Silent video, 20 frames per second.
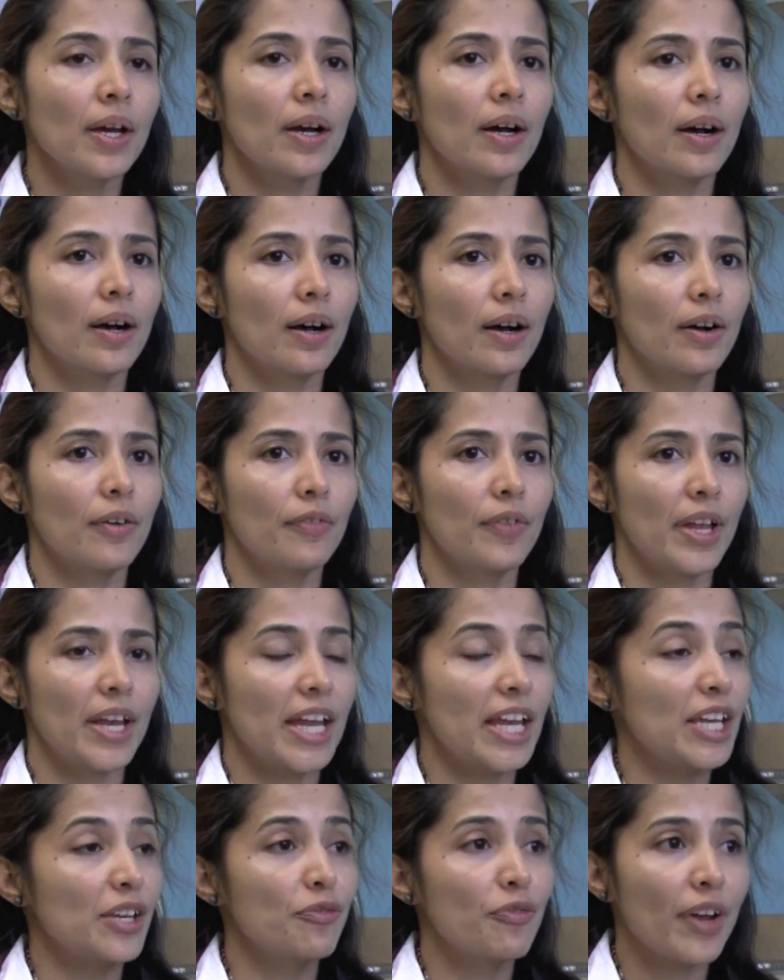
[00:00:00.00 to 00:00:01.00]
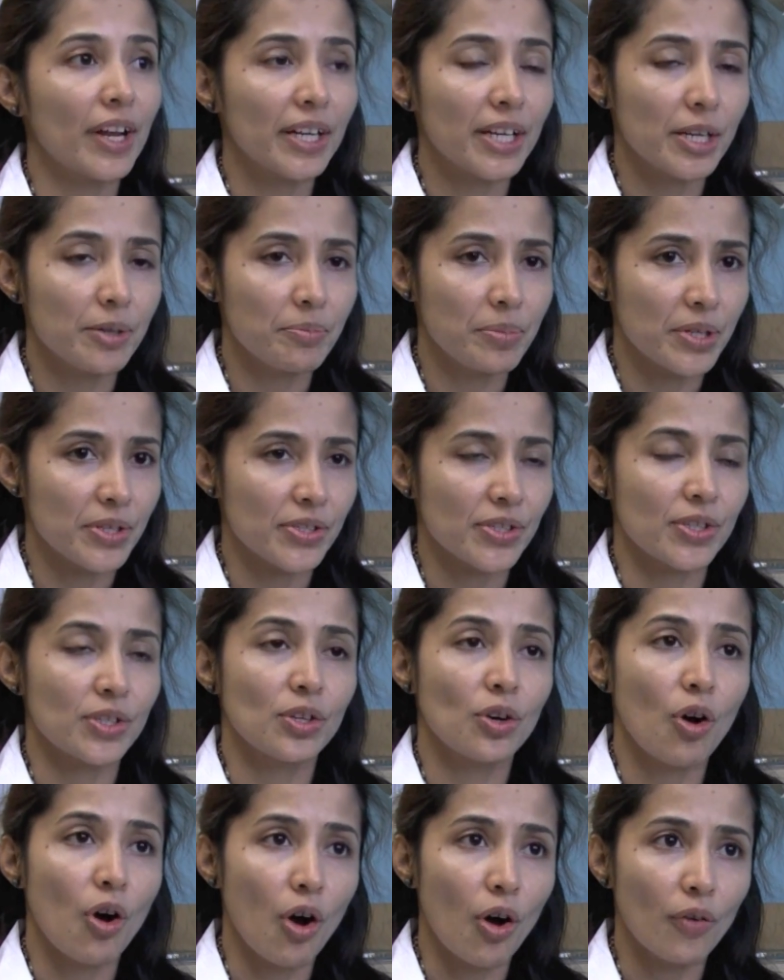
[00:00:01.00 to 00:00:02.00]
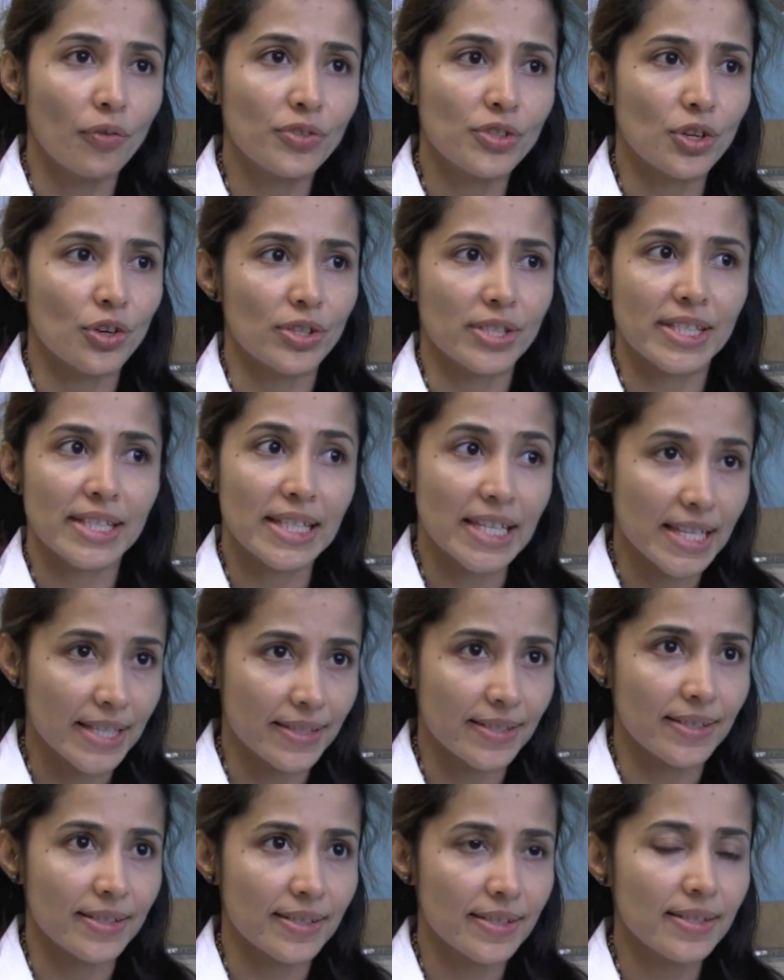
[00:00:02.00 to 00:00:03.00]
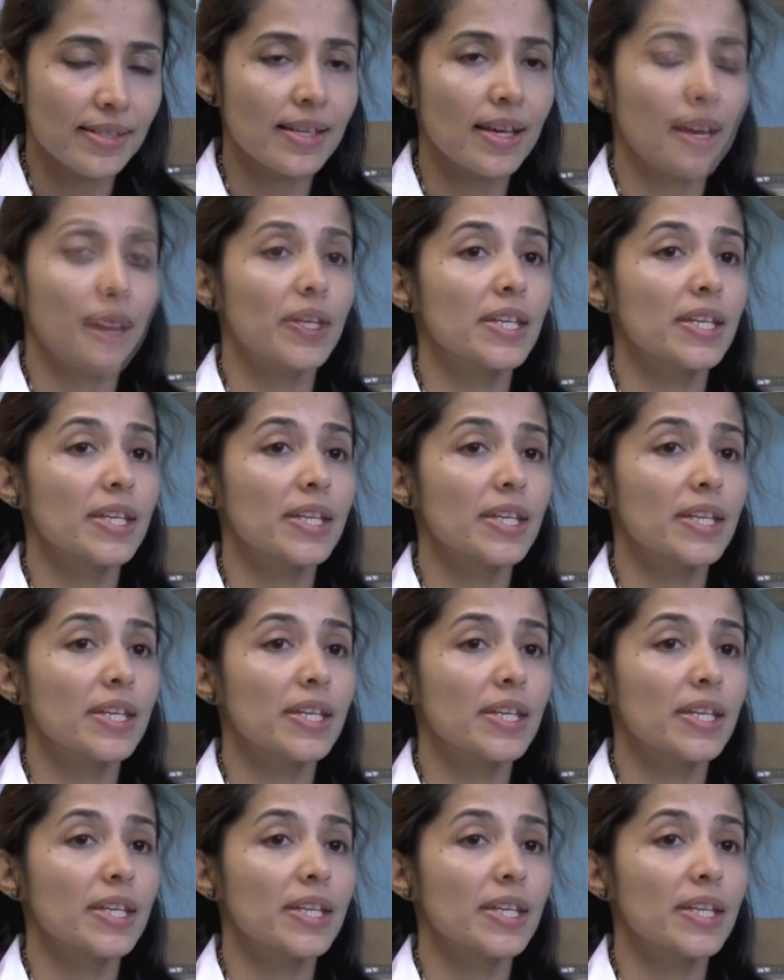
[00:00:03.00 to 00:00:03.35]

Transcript: uh, when an infected person coughs or sneezes.